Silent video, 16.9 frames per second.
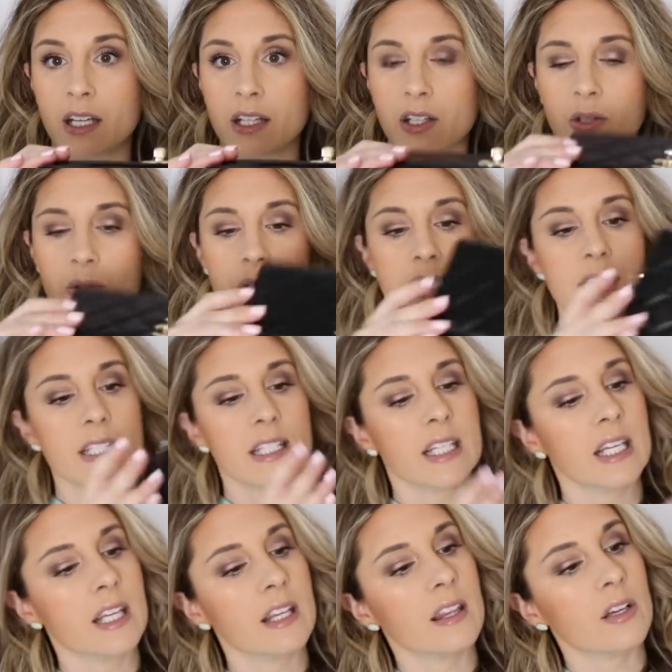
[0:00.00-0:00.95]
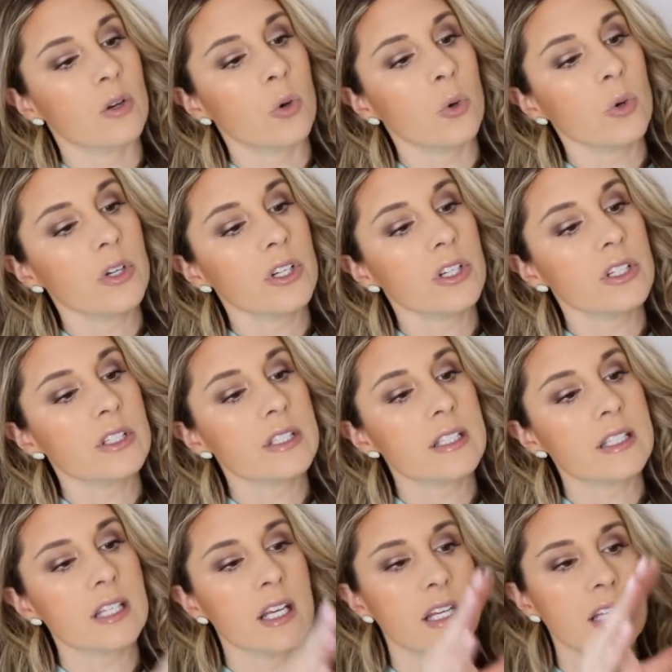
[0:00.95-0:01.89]
You can see the
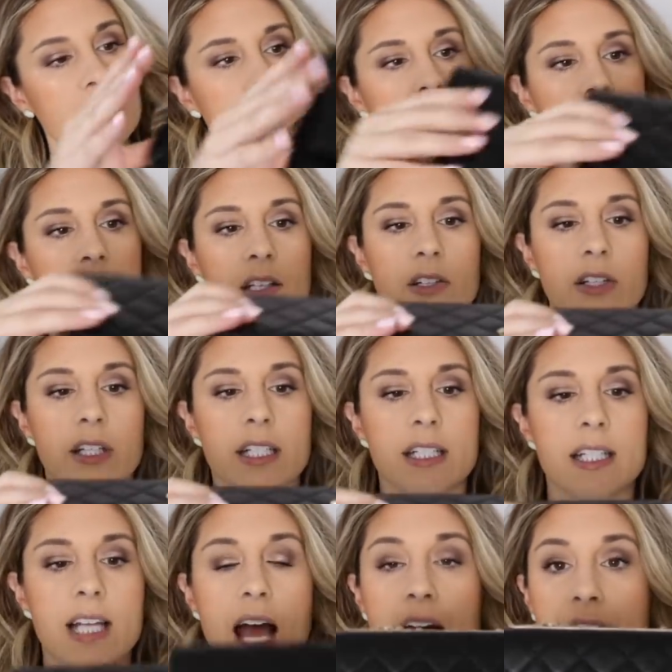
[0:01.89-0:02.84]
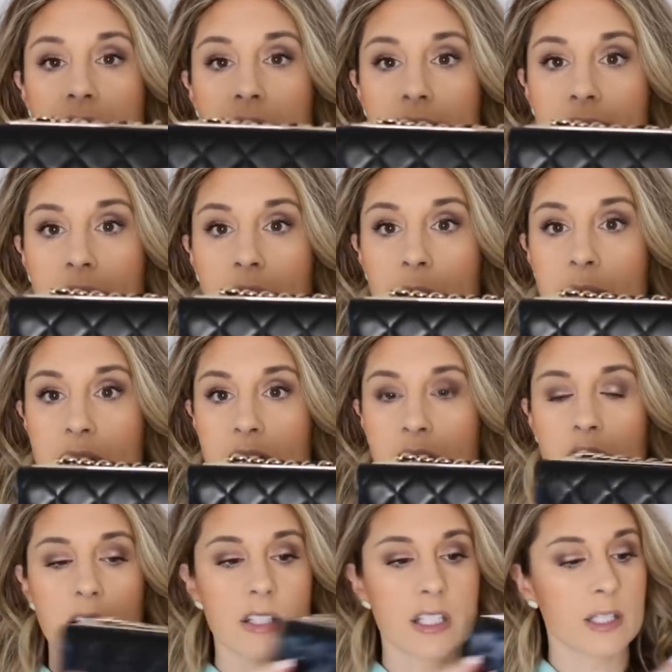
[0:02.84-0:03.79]
corners still are intact. The
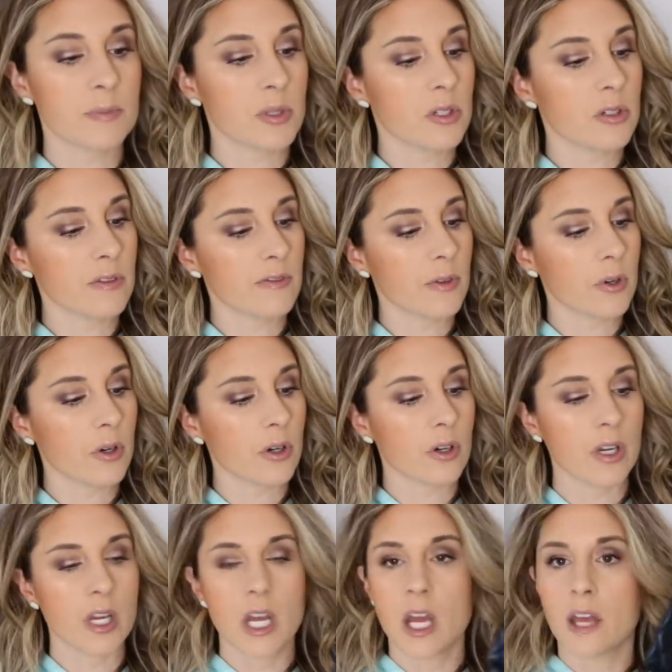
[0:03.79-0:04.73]
lambskin looks beautiful.